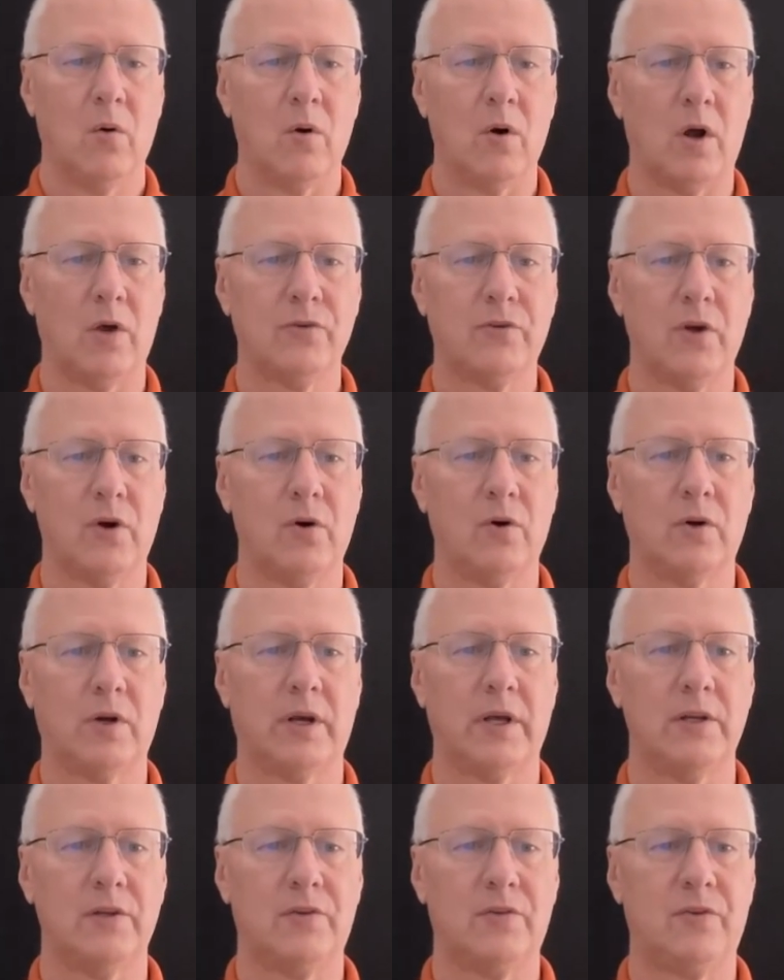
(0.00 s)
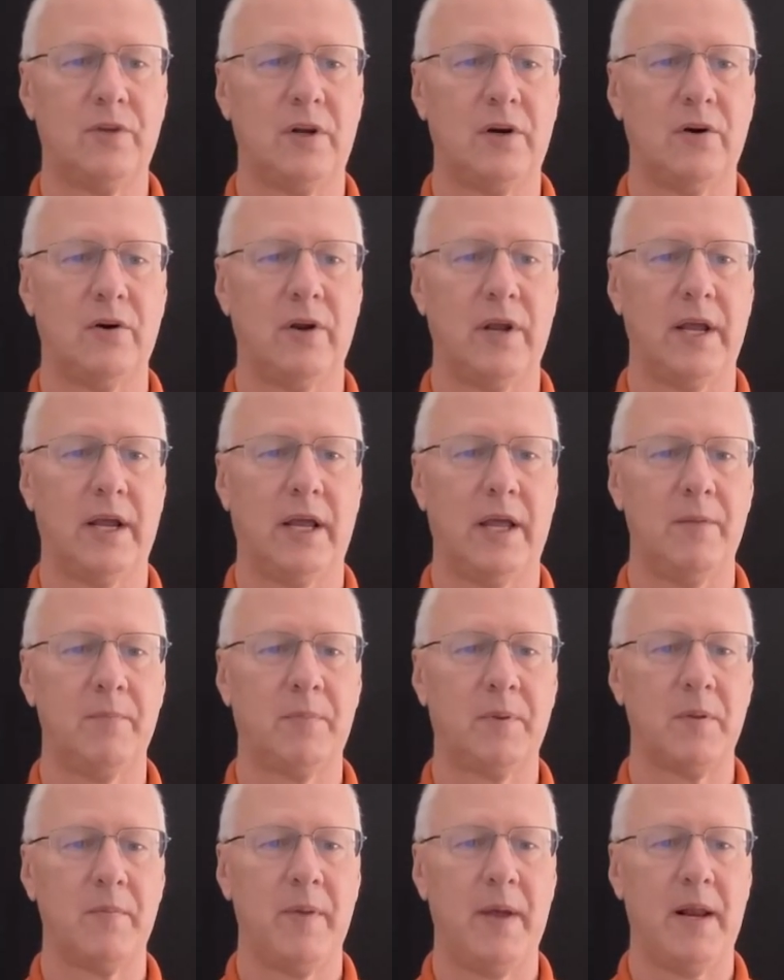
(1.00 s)
We're also considering
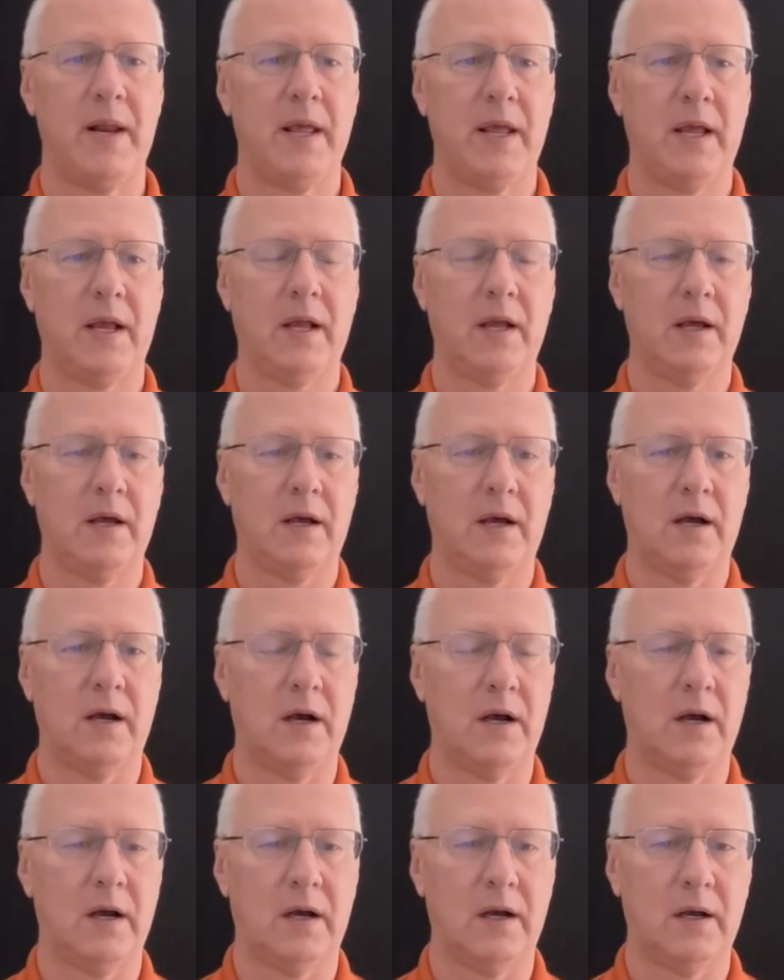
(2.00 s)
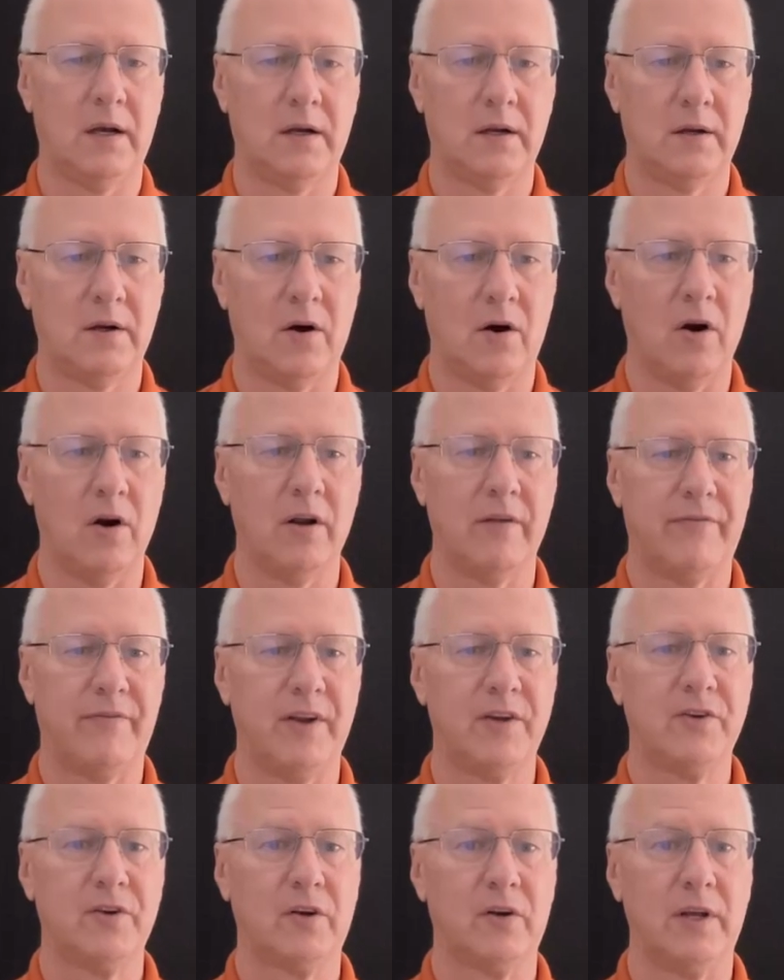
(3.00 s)
implementing uh,
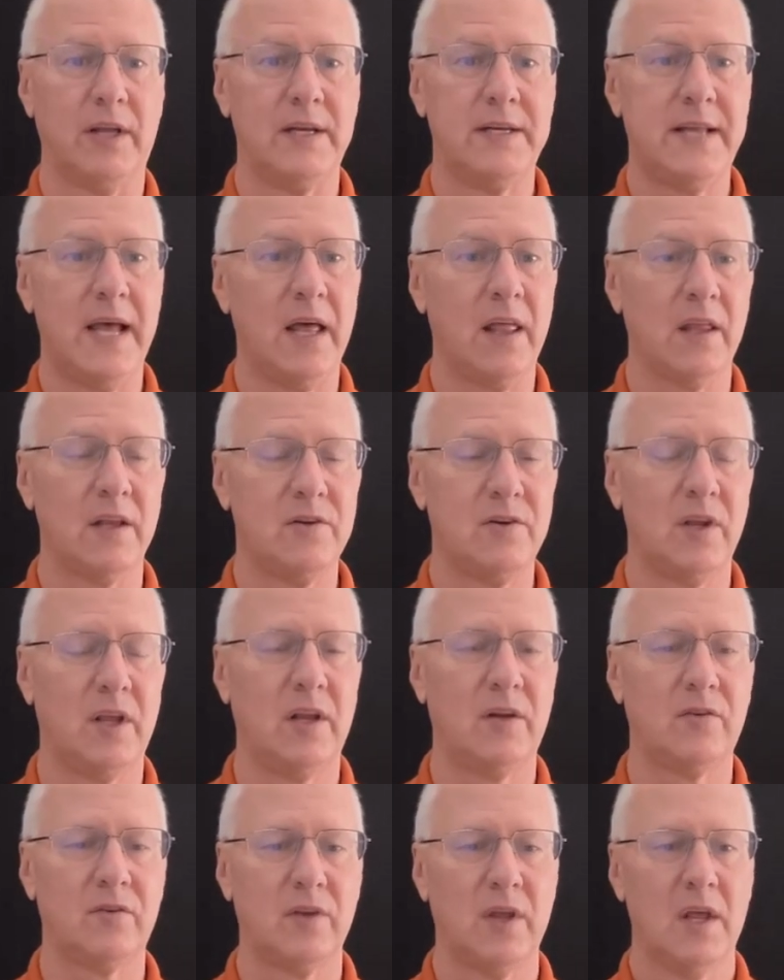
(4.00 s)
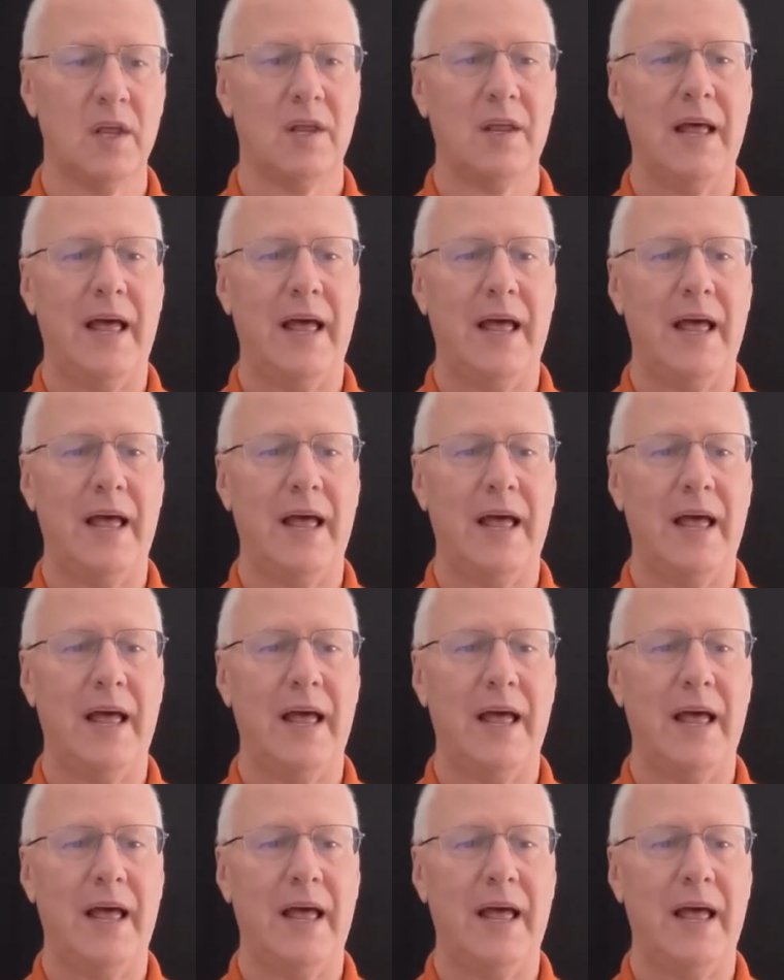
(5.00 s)
artificial intelligence,